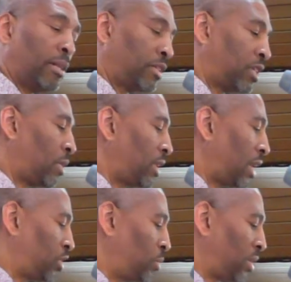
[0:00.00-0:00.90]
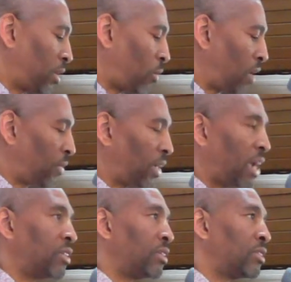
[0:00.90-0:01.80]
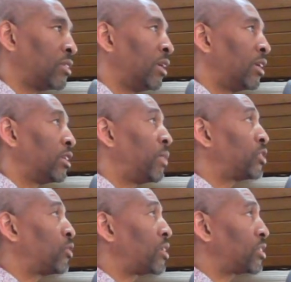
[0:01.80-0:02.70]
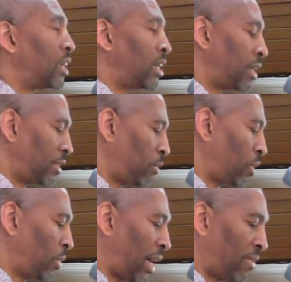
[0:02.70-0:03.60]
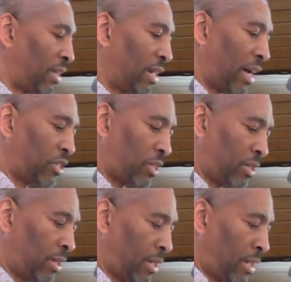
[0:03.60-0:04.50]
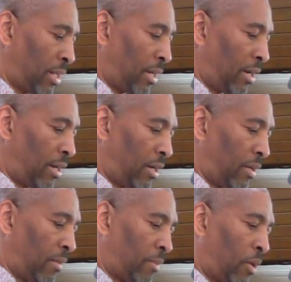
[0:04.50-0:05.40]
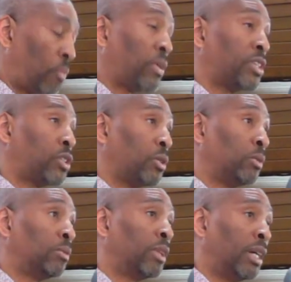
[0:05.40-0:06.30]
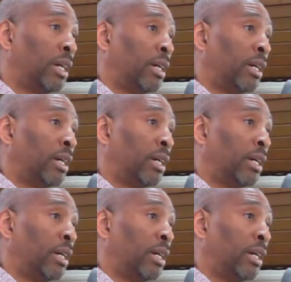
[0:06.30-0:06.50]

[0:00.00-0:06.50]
to see whether or not you meet the qualifications to be a trustee, and then we will have an election, uh, hopefully soon,